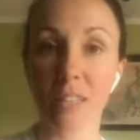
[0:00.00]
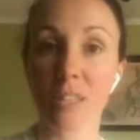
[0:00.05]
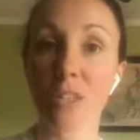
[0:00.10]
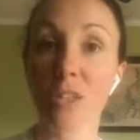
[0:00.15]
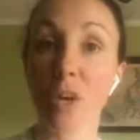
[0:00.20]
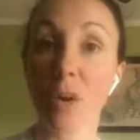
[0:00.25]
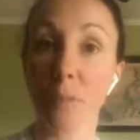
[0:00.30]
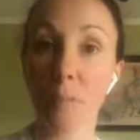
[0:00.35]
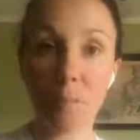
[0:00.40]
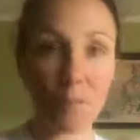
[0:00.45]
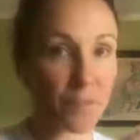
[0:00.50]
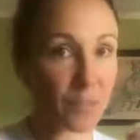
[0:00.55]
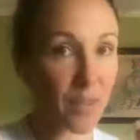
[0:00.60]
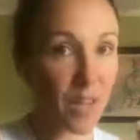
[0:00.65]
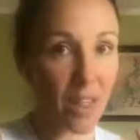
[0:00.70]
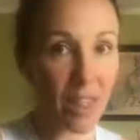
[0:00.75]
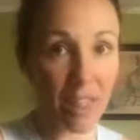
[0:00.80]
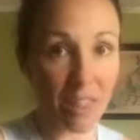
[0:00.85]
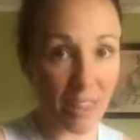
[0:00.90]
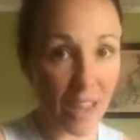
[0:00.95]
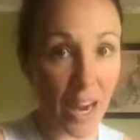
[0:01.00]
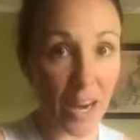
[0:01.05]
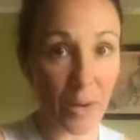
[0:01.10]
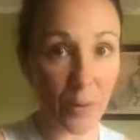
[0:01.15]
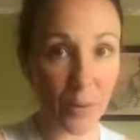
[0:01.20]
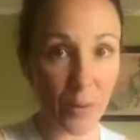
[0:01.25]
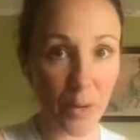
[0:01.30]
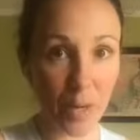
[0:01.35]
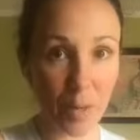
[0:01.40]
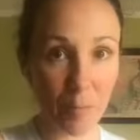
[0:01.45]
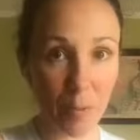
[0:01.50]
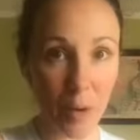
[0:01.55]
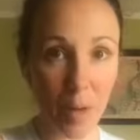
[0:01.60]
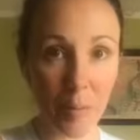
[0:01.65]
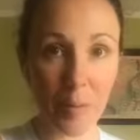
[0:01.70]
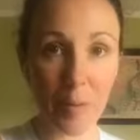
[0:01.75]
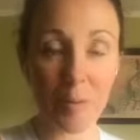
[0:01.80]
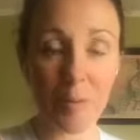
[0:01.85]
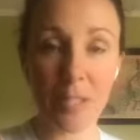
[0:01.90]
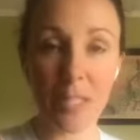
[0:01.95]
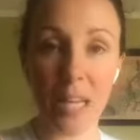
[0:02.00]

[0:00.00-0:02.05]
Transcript: So thyroid problems.